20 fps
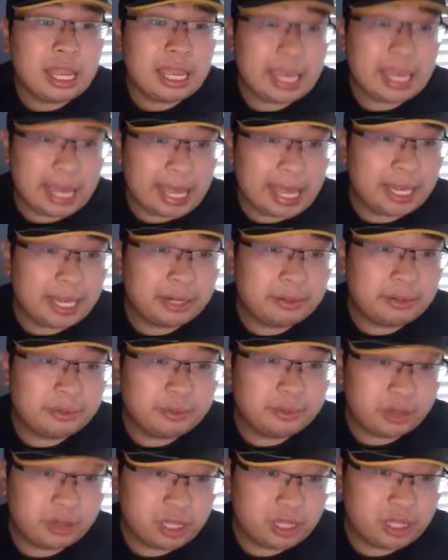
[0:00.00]

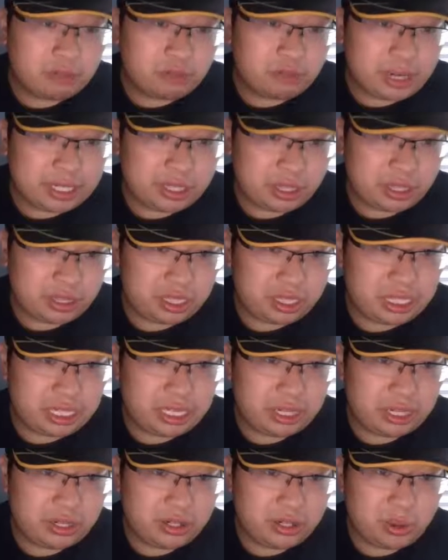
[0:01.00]
And it's great to
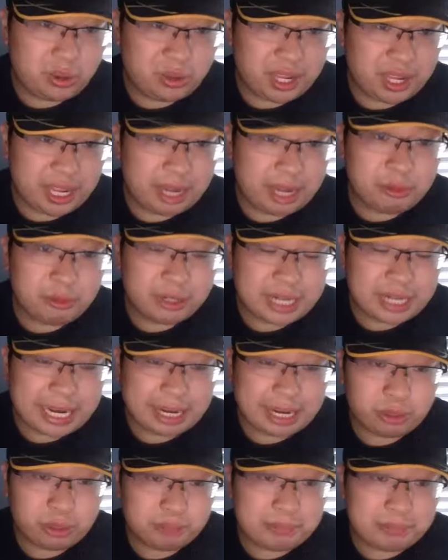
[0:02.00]
see, Cameron
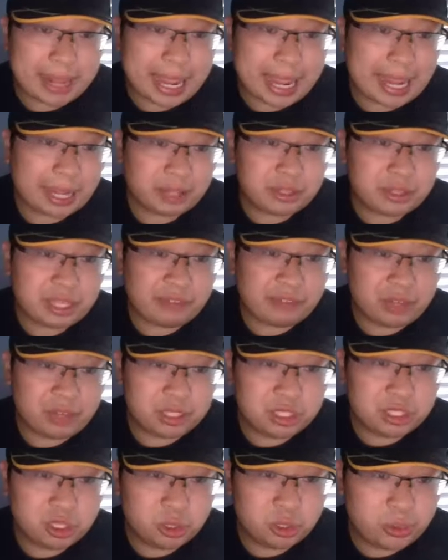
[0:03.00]
Hayward back,
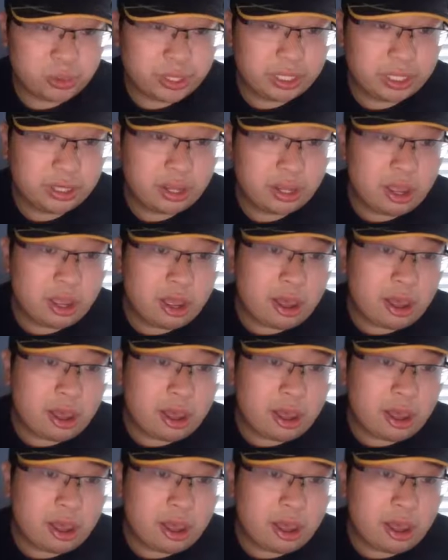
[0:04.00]
Stephon Tuitt.